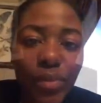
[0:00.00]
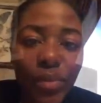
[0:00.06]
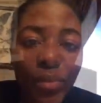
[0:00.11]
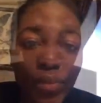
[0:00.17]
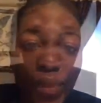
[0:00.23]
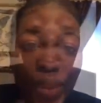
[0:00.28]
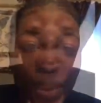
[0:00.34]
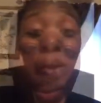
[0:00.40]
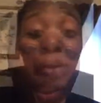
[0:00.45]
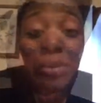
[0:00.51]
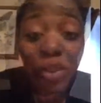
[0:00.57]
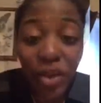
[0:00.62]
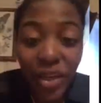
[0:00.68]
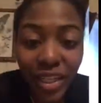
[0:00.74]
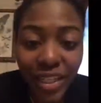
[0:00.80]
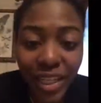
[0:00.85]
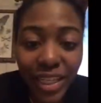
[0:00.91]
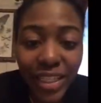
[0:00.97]
the reason why I'm
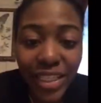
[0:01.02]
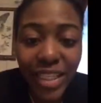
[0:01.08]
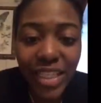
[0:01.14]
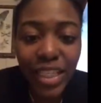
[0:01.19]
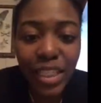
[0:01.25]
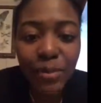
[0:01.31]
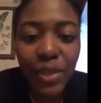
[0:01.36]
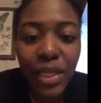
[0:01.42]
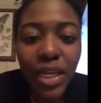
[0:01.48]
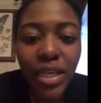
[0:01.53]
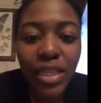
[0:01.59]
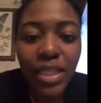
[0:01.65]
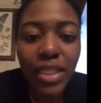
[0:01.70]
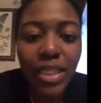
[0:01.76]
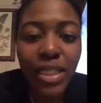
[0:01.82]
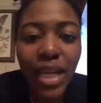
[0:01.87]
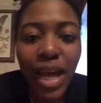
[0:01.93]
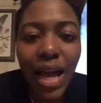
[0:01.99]
talking like this is
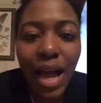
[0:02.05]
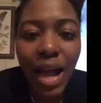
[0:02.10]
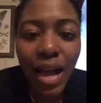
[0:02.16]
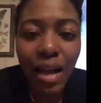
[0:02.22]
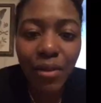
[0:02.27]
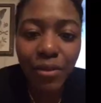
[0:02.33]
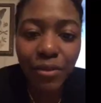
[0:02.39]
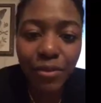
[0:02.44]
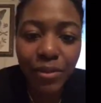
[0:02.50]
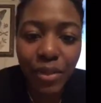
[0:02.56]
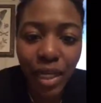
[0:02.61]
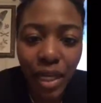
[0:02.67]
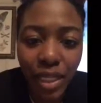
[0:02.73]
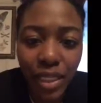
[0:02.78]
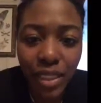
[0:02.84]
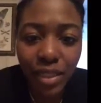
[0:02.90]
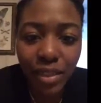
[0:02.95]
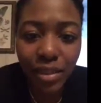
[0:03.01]
because I've
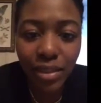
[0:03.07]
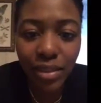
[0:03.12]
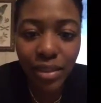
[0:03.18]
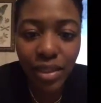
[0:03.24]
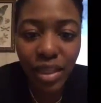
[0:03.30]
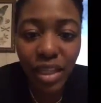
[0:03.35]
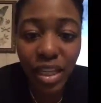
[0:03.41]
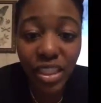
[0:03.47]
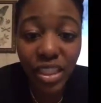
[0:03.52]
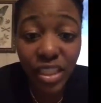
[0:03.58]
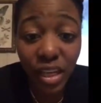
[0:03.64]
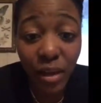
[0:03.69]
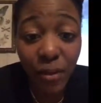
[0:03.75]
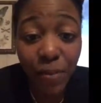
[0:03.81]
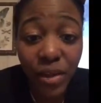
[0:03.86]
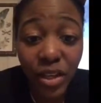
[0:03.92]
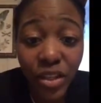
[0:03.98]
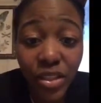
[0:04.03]
gotten a
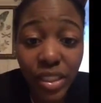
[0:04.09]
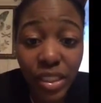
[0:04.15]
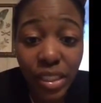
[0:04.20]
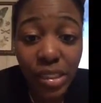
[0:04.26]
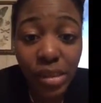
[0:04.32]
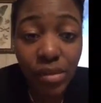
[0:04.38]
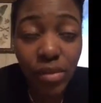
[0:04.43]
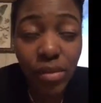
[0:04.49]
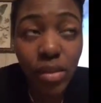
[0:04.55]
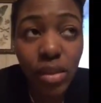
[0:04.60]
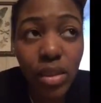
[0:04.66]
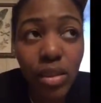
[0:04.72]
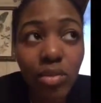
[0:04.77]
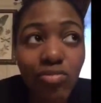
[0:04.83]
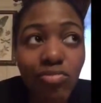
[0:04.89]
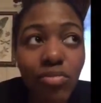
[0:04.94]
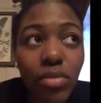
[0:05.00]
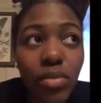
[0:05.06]
tongue piercing
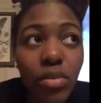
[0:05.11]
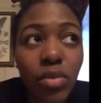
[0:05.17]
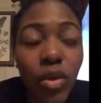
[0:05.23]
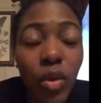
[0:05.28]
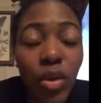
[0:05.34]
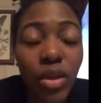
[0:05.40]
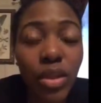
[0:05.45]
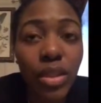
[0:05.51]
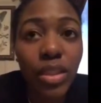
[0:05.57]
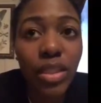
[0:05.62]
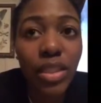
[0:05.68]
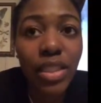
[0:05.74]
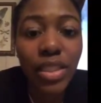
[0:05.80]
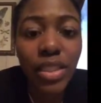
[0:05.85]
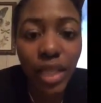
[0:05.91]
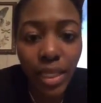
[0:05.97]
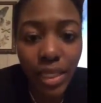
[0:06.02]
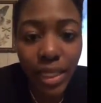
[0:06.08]
on
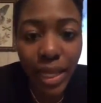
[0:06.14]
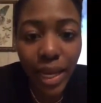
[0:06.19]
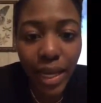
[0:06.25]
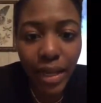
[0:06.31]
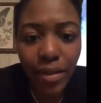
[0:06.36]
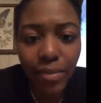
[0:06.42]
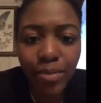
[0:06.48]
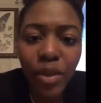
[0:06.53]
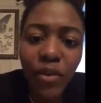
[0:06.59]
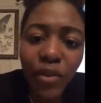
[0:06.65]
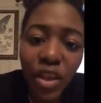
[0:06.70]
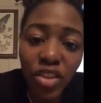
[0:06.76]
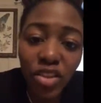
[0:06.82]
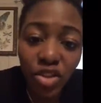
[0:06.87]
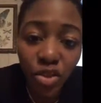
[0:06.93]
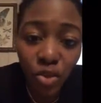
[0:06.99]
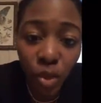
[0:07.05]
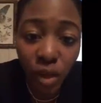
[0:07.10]
Sunday
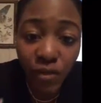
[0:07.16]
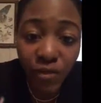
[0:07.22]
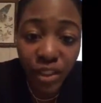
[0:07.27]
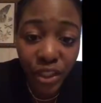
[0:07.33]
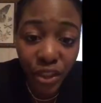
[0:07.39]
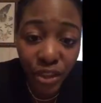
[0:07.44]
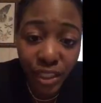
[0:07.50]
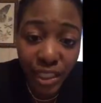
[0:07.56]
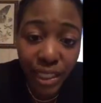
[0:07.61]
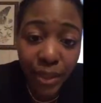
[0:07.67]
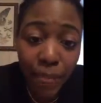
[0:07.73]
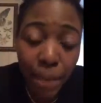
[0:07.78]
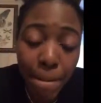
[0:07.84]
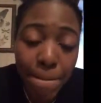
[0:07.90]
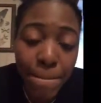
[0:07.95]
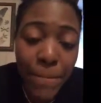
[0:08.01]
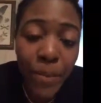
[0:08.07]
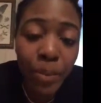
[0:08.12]
around 12:30
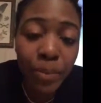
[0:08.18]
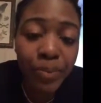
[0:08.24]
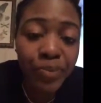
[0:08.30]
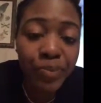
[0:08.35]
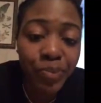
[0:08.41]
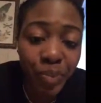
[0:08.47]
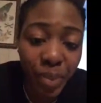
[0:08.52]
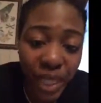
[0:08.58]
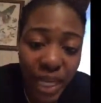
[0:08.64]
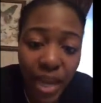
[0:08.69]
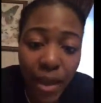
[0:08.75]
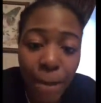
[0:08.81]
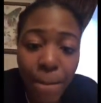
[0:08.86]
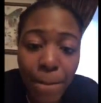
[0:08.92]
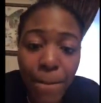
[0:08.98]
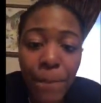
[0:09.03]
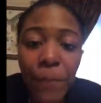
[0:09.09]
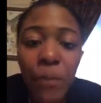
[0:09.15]

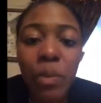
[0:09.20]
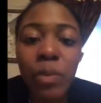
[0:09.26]
p.m.